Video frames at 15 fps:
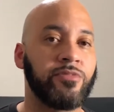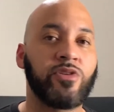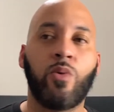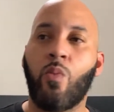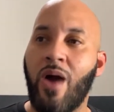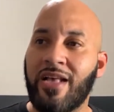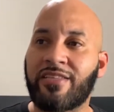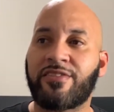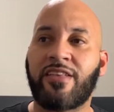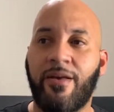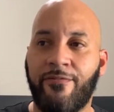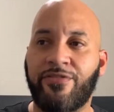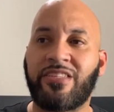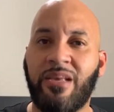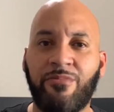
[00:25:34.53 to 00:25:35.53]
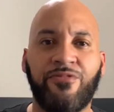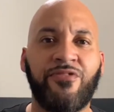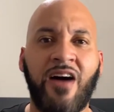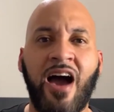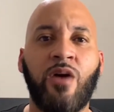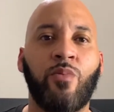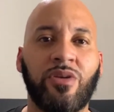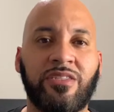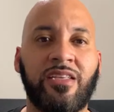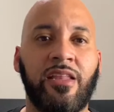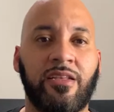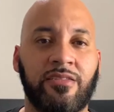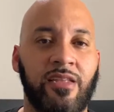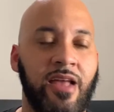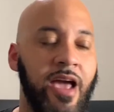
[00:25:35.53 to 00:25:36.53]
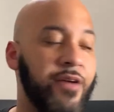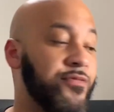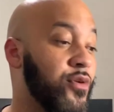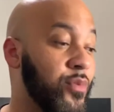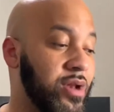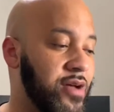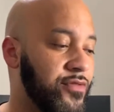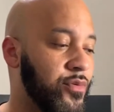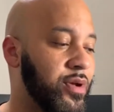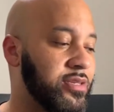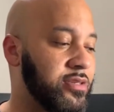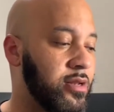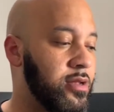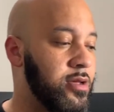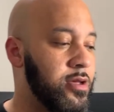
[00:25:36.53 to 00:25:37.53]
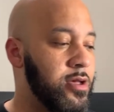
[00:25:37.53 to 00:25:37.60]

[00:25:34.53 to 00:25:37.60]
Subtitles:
So Wes seemed fine with sitting tonight for whatever reason.